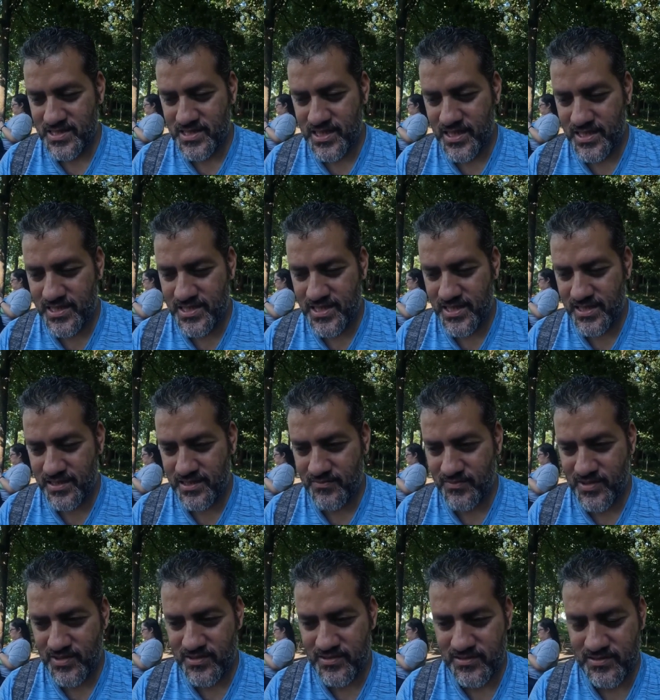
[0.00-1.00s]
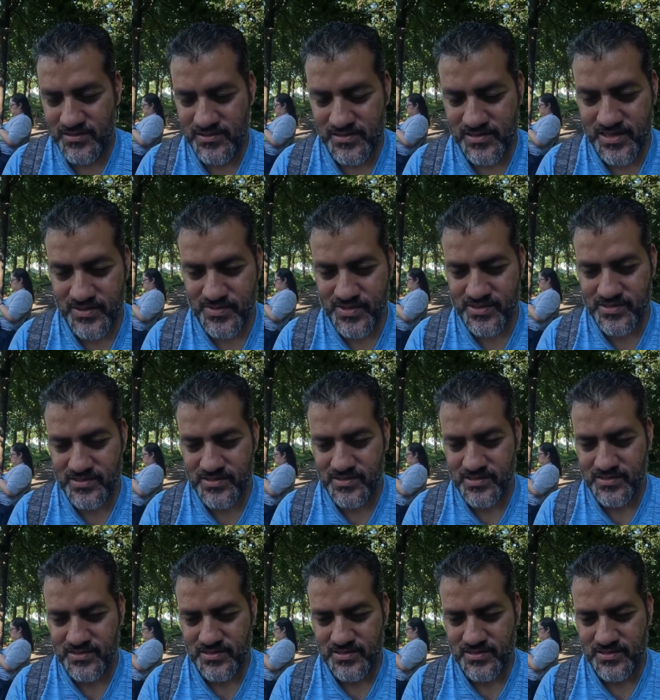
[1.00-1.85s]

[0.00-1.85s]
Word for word: Shiny check. Come on. Come on.